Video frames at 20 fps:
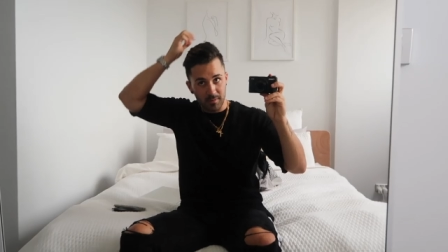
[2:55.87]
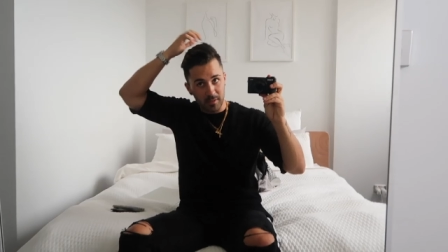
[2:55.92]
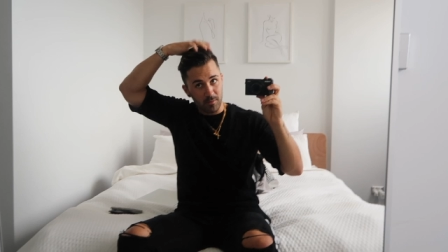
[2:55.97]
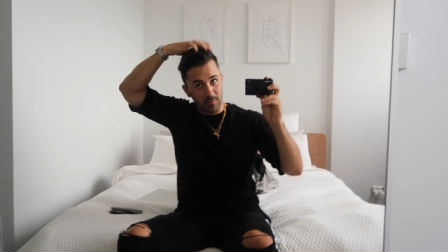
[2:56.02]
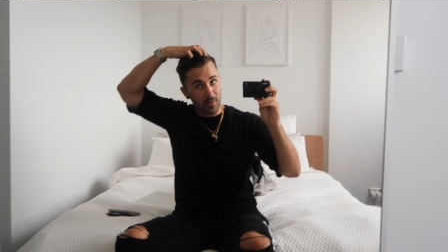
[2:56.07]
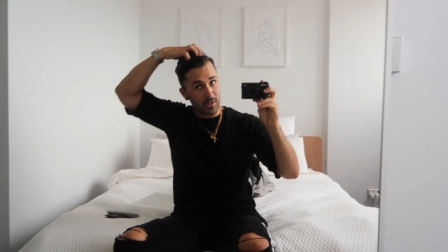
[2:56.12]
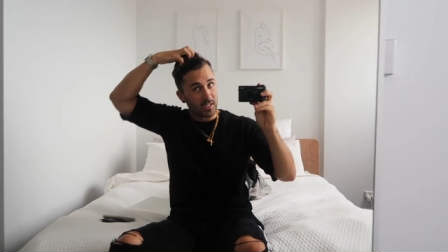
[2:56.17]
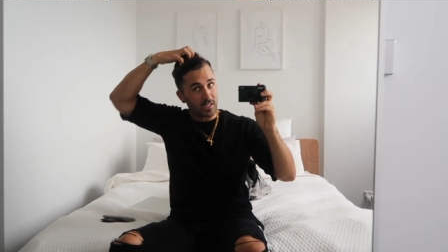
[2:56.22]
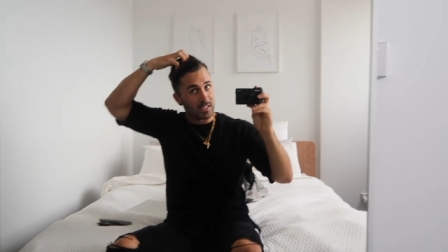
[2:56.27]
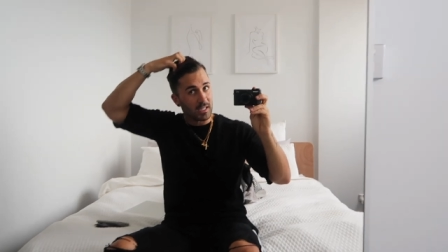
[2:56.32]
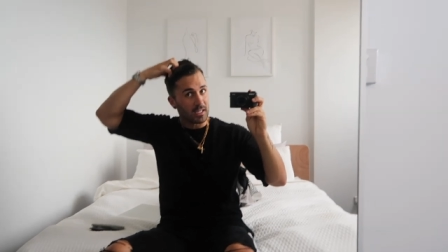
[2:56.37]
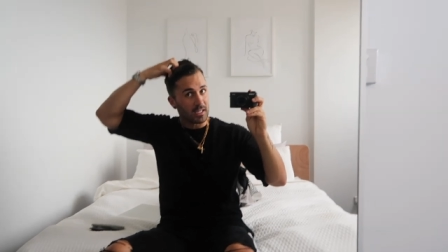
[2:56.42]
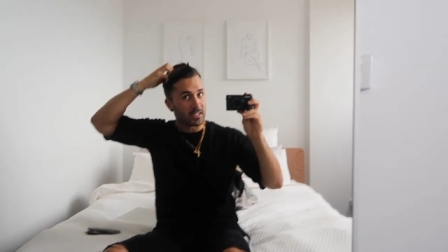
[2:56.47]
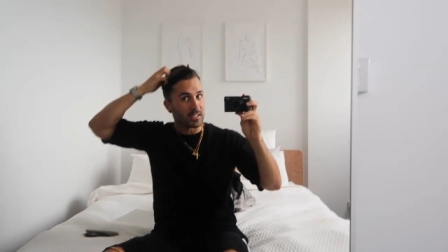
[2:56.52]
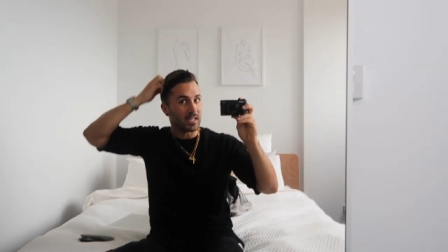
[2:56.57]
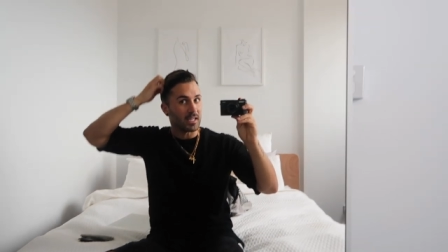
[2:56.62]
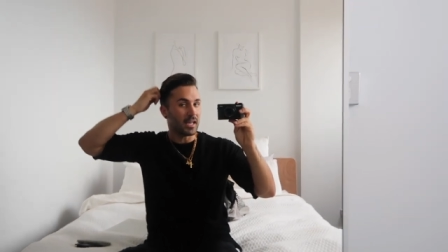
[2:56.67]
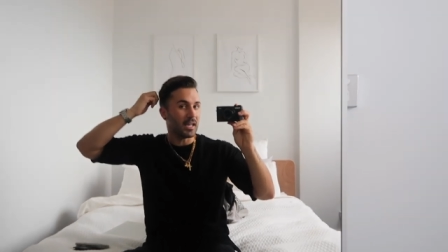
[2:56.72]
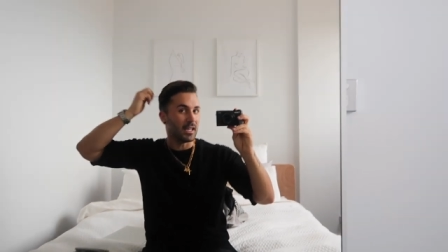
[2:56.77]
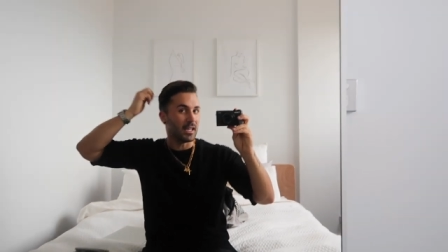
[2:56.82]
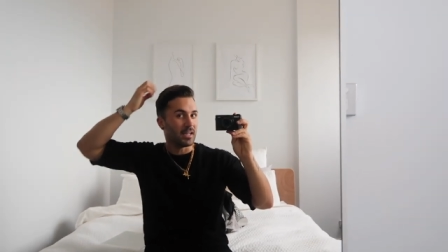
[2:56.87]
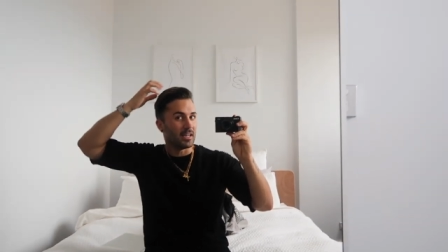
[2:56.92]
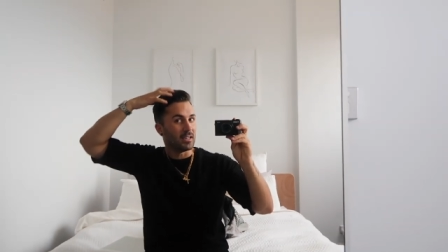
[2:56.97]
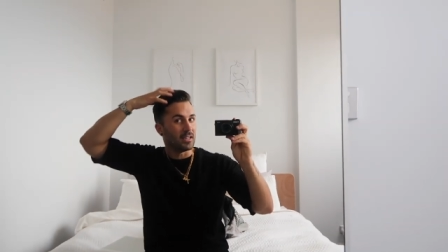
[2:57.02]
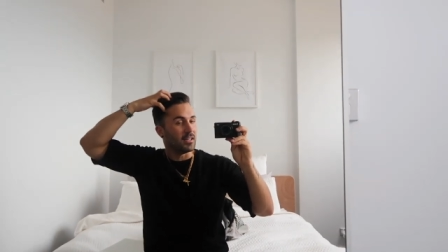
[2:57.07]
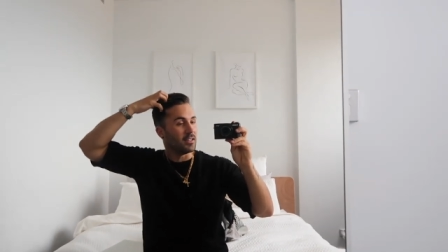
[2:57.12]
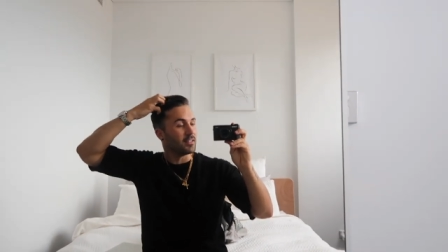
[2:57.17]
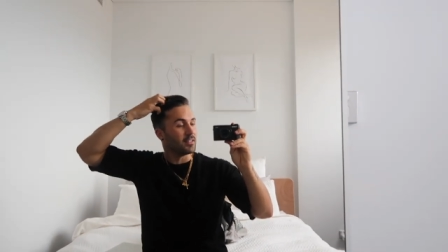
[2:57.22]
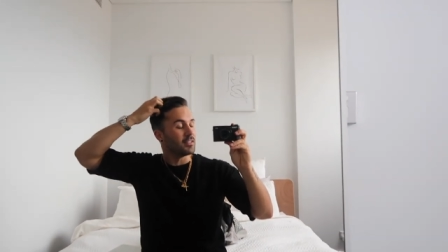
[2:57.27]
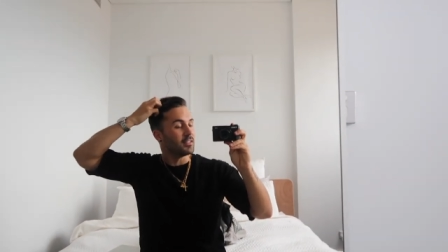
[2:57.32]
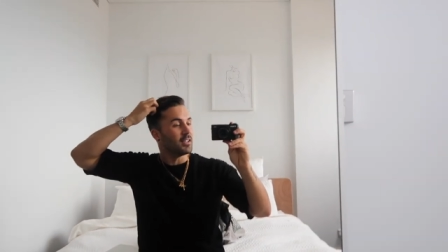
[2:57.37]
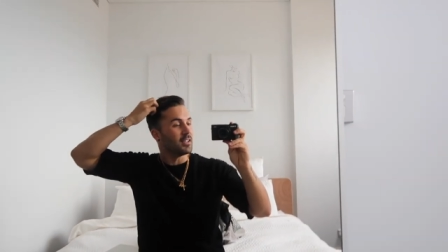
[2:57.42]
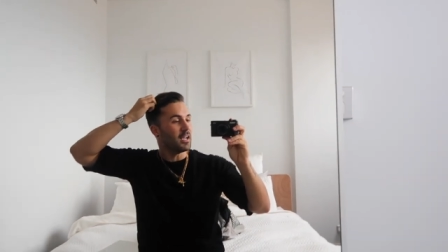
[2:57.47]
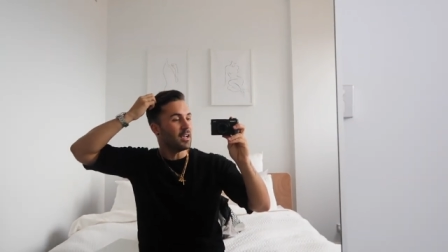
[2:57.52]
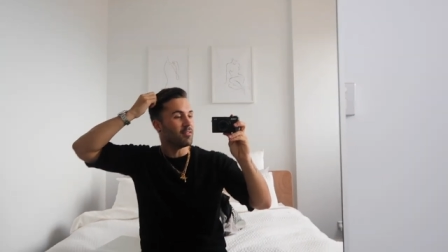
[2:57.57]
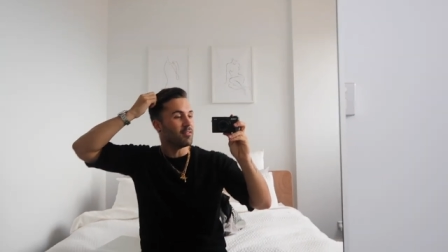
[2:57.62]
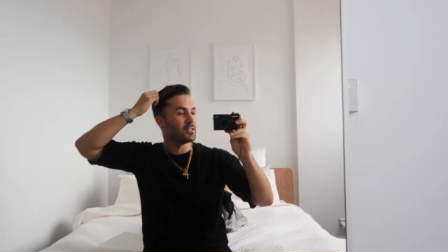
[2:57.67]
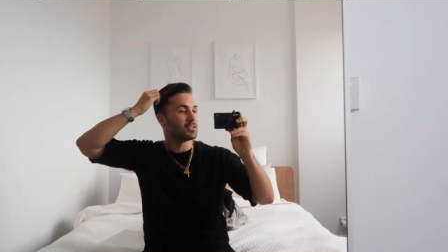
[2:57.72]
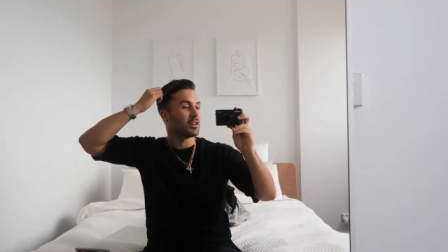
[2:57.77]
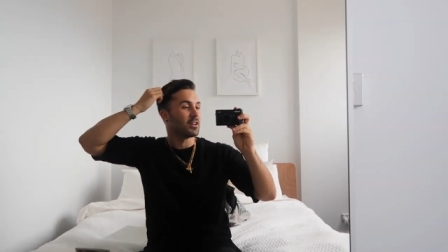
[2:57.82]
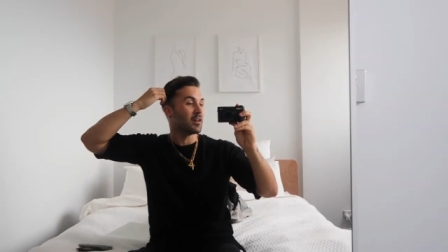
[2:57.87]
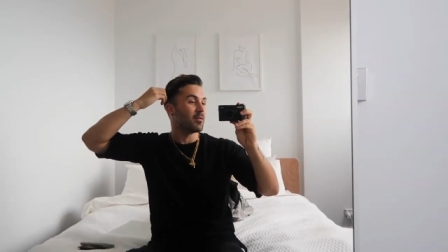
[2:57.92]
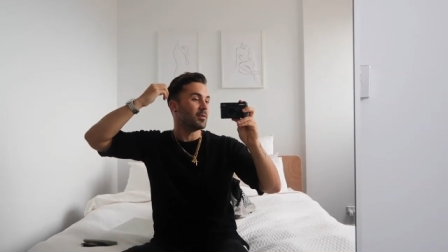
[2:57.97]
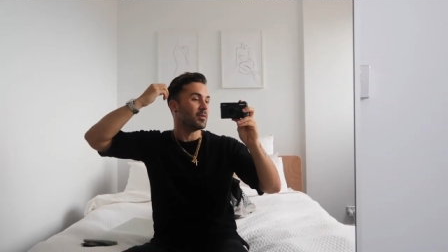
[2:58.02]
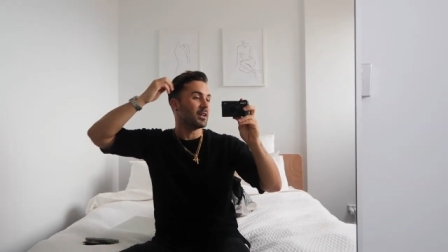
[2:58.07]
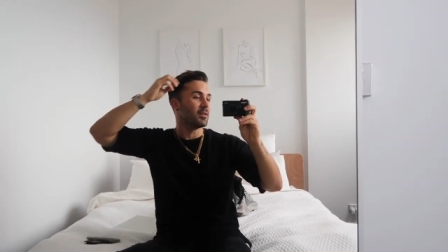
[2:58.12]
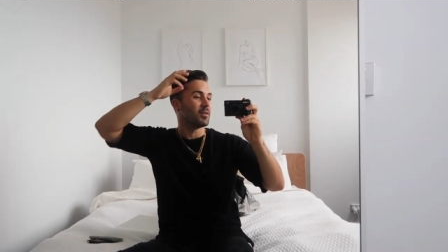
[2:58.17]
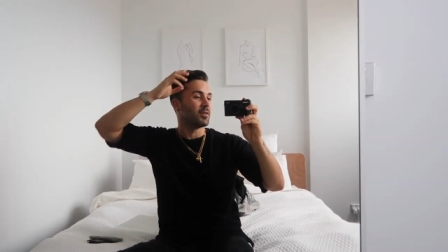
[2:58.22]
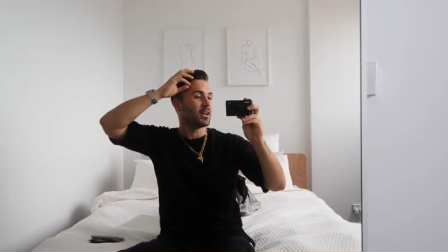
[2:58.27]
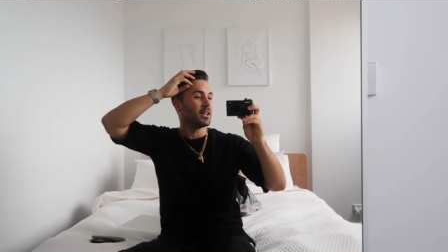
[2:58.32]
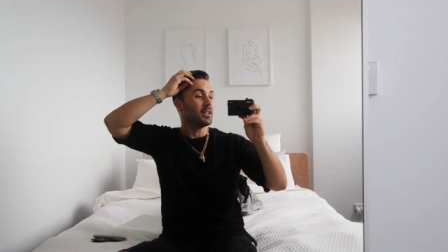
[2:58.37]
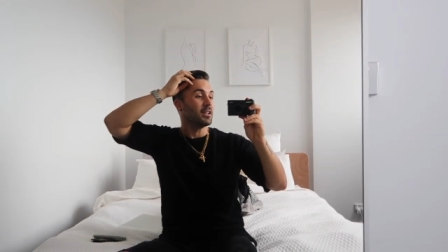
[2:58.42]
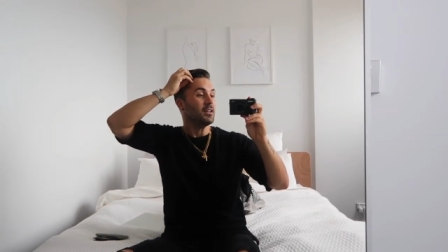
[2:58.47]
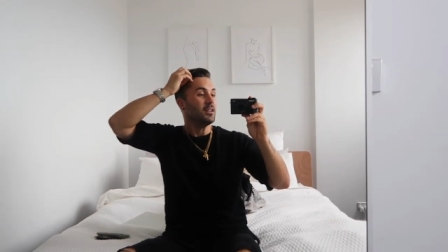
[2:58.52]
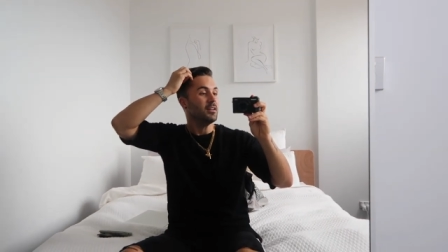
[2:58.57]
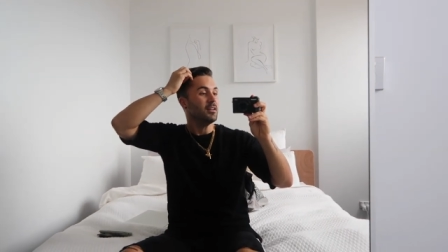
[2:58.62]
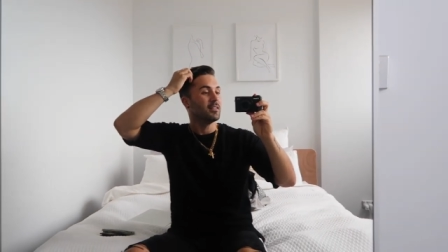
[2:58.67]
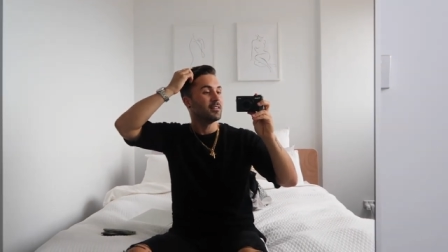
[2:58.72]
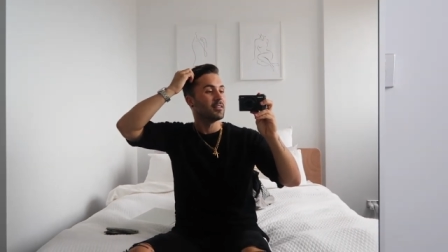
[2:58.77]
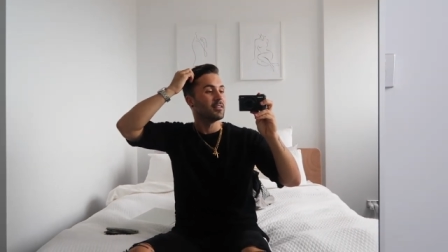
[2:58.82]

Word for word: been weird lately and every time we get ready,